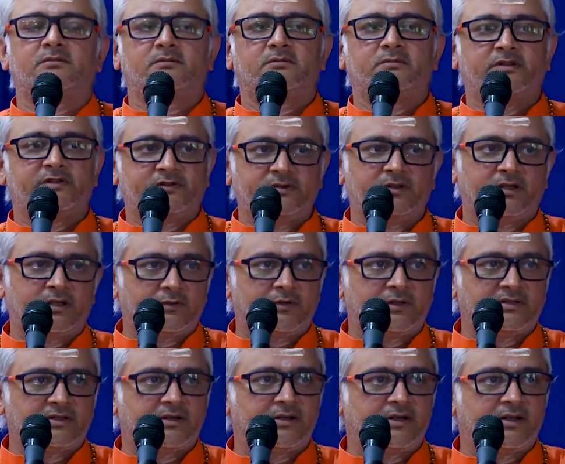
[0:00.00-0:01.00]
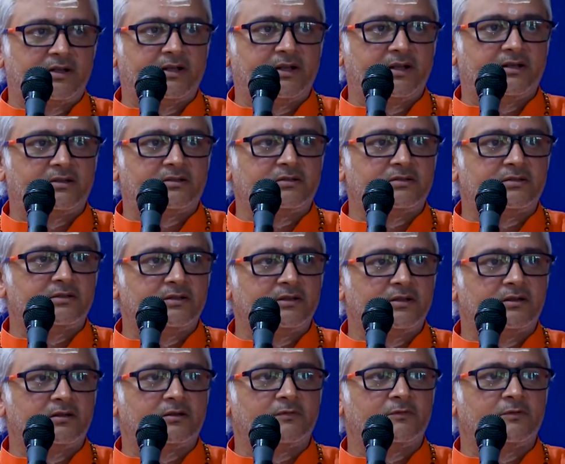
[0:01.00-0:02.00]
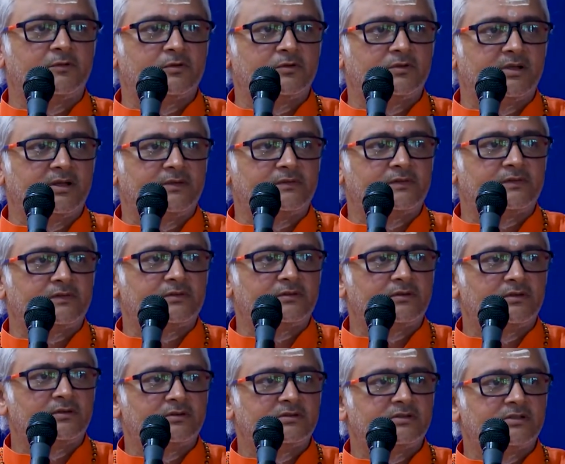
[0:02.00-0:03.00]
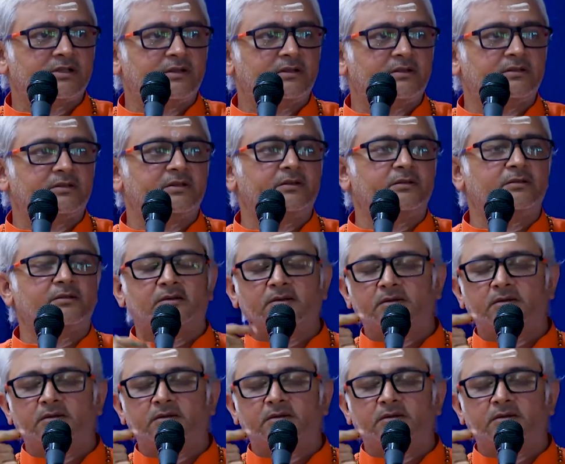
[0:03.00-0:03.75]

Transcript: This year was 108th year of Gurudev's Jayanti.